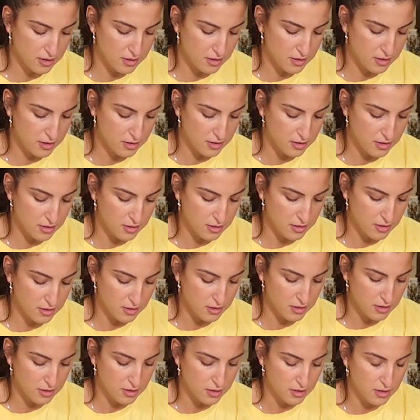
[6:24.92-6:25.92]

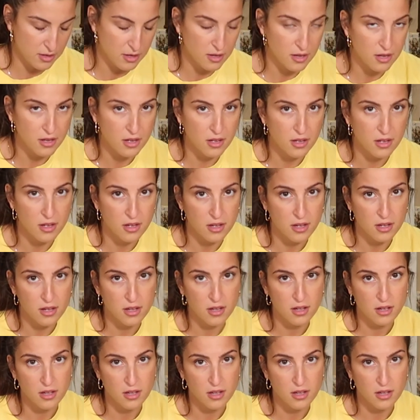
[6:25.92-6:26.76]
Nobody speaks.